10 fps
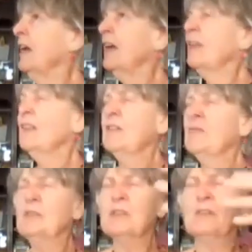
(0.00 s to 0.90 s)
And then
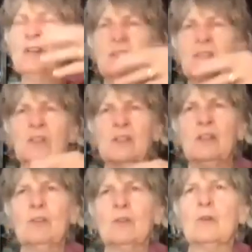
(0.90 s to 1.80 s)
returning to
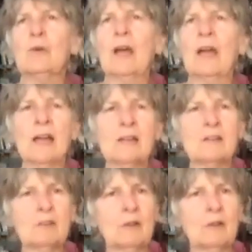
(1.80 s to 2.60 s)
you and